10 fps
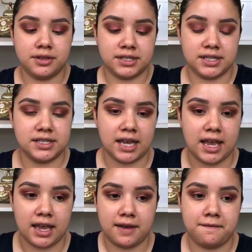This is
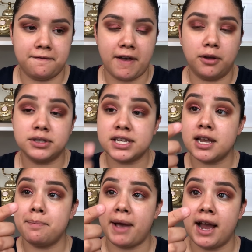a felt
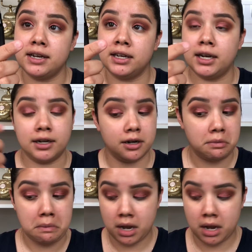tip eyeliner,